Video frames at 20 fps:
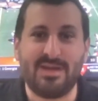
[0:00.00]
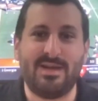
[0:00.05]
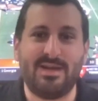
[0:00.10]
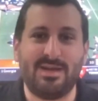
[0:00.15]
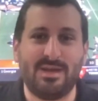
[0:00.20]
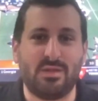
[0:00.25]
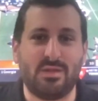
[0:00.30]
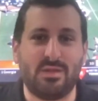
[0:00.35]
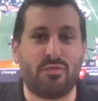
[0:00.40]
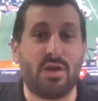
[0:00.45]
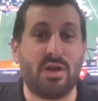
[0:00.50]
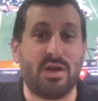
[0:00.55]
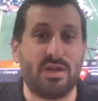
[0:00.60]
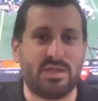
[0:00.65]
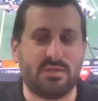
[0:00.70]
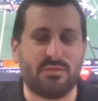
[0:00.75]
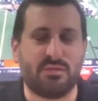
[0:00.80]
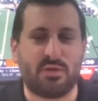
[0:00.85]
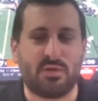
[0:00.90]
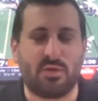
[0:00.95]
it's very
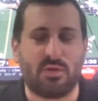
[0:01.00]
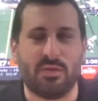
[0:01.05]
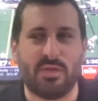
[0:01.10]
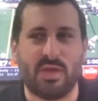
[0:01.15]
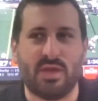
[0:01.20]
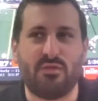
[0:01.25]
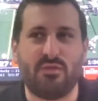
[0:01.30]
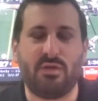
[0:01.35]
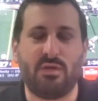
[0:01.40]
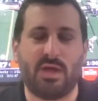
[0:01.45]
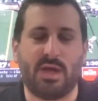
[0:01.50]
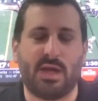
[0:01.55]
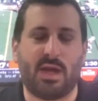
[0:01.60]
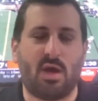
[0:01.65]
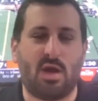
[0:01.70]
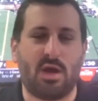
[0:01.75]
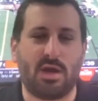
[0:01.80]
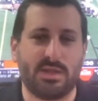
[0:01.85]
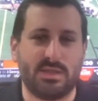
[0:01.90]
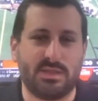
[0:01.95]
difficult. And they feel like
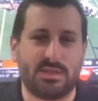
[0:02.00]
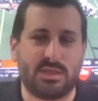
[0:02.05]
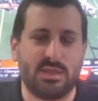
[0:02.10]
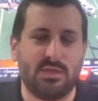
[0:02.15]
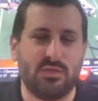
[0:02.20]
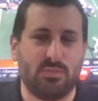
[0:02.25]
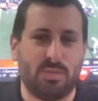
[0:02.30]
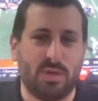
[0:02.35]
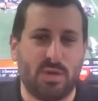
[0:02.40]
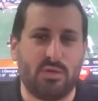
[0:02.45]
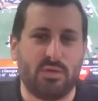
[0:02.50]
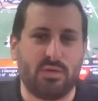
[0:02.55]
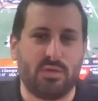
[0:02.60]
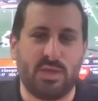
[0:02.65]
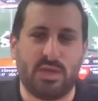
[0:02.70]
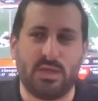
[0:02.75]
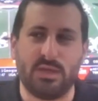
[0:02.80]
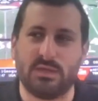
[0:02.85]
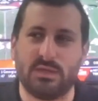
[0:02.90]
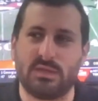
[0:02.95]
Hawkins can do both
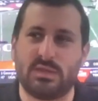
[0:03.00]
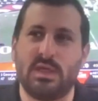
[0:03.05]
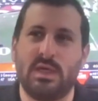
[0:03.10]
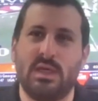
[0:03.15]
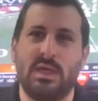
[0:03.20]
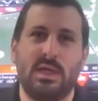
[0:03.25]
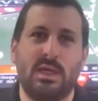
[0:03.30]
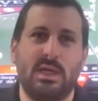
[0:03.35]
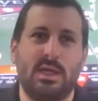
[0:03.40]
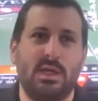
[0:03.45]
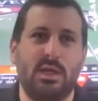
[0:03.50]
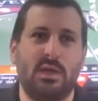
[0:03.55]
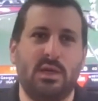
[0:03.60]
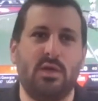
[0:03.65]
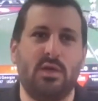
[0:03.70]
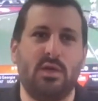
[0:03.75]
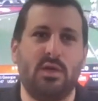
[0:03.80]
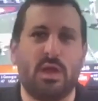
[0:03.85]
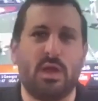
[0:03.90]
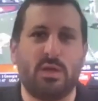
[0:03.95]
because, you know,
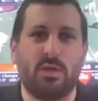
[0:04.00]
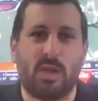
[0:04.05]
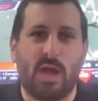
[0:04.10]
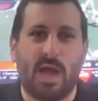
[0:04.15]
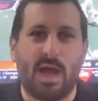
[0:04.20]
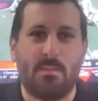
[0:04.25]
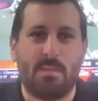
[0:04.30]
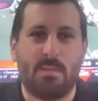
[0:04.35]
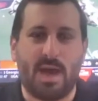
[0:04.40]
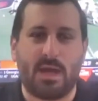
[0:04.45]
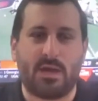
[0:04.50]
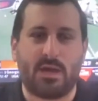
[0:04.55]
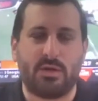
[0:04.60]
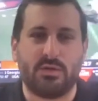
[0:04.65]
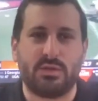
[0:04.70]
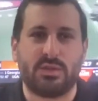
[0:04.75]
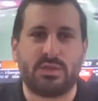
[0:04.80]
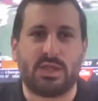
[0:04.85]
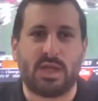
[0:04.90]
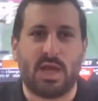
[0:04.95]
you want your
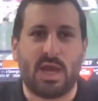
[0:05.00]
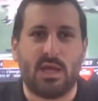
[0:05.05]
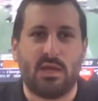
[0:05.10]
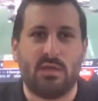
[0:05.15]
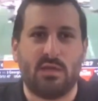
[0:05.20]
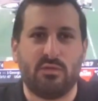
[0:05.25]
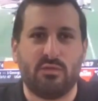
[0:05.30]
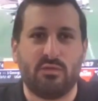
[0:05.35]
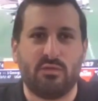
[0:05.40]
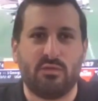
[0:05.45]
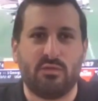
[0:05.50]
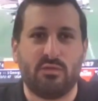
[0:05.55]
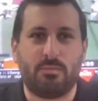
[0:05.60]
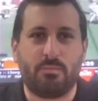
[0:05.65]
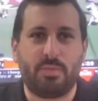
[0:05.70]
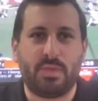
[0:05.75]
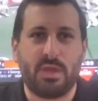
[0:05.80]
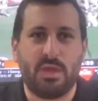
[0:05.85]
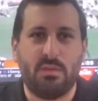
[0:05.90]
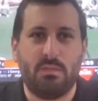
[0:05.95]
linebackers to kind of
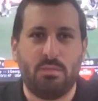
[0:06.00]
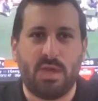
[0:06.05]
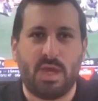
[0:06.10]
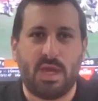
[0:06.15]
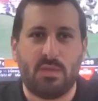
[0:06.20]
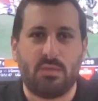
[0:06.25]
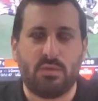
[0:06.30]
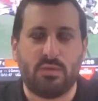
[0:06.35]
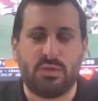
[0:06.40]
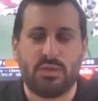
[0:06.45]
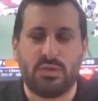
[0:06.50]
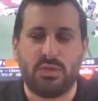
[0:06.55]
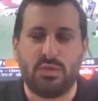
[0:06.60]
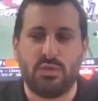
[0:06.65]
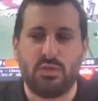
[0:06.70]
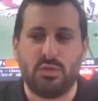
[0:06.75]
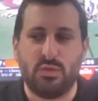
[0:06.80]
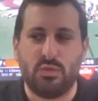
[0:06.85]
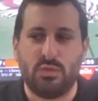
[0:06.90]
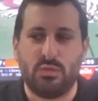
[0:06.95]
be able
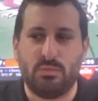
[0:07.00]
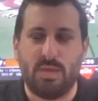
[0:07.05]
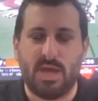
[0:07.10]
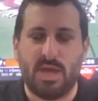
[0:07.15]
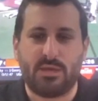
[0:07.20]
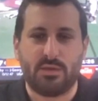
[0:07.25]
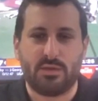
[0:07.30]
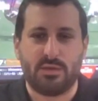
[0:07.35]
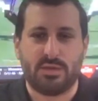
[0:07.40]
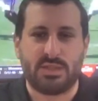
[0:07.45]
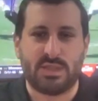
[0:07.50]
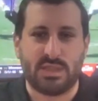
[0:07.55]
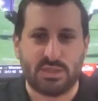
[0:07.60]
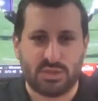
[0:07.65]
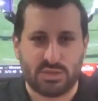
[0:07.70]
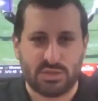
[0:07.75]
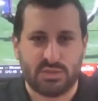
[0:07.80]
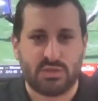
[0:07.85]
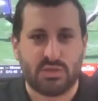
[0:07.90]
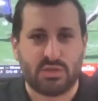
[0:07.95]
to make their
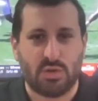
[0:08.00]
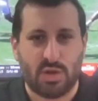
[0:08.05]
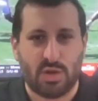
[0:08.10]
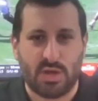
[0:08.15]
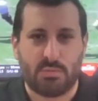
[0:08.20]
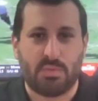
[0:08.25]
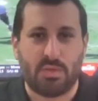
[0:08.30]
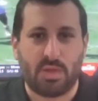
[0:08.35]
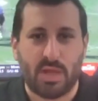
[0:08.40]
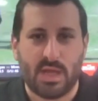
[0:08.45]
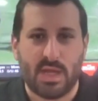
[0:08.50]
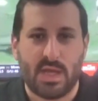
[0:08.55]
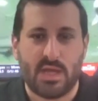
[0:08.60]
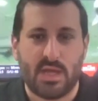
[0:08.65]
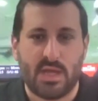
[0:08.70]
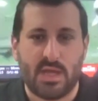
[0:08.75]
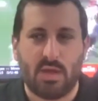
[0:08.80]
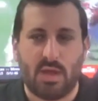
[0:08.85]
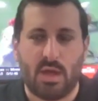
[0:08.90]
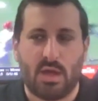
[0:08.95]
decisions during a
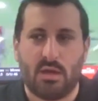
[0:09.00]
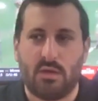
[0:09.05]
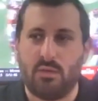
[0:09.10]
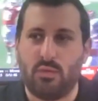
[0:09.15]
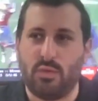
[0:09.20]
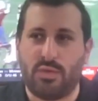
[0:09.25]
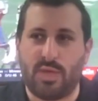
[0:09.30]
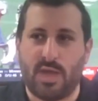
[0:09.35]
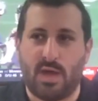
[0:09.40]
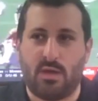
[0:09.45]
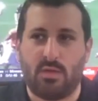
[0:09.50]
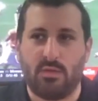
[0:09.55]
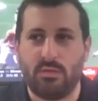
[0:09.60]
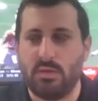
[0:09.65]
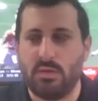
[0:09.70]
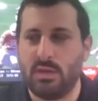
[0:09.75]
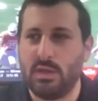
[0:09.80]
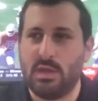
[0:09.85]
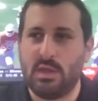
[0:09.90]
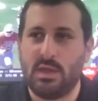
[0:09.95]
play
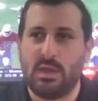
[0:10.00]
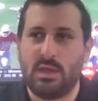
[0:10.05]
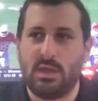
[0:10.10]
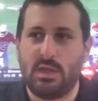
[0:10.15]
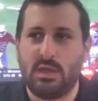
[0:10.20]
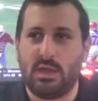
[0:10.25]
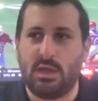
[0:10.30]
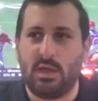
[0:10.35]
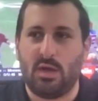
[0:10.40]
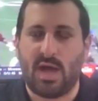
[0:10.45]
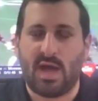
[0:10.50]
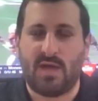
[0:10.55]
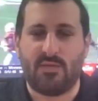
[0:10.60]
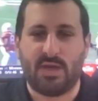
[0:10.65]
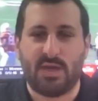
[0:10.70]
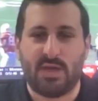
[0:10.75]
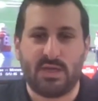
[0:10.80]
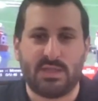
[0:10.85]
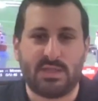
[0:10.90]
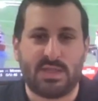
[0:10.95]
without, you know,
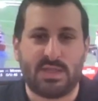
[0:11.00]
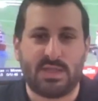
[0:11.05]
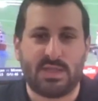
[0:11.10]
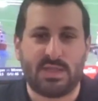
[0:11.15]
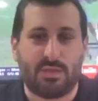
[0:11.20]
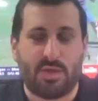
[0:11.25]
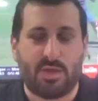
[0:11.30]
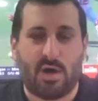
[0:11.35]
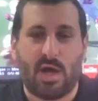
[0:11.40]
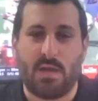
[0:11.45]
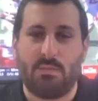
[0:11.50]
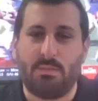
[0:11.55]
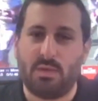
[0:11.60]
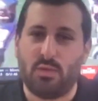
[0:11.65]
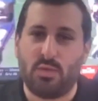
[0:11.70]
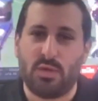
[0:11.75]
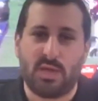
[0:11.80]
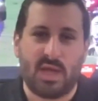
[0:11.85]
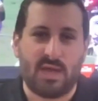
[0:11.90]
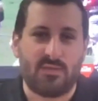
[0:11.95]
having any second thought.
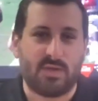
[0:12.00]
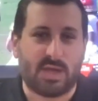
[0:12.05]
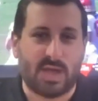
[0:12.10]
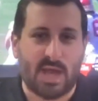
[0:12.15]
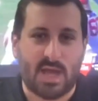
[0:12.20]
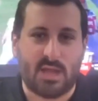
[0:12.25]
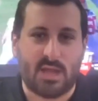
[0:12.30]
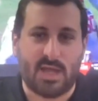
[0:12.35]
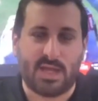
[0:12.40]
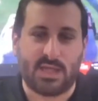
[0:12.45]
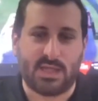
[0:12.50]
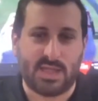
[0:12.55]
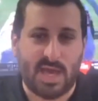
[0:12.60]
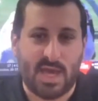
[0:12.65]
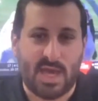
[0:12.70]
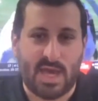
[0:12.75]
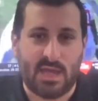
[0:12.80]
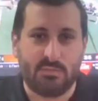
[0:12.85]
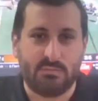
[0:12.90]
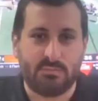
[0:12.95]
But when you have a guy like
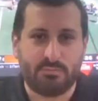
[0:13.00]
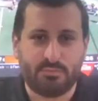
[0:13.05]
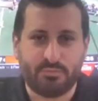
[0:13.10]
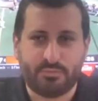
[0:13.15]
that,